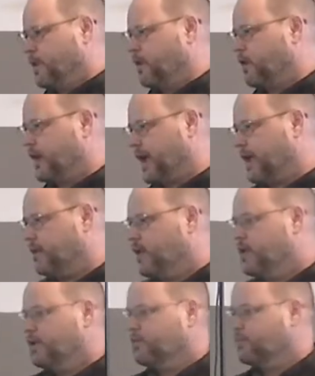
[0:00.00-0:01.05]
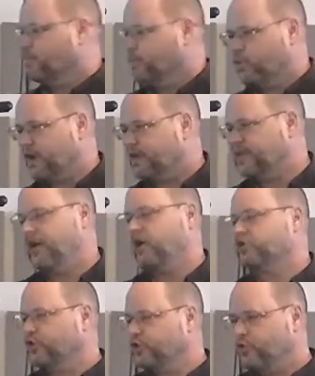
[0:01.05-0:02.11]
Okay? What did the
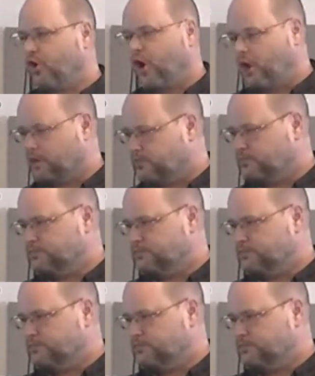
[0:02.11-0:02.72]
altar do wrong?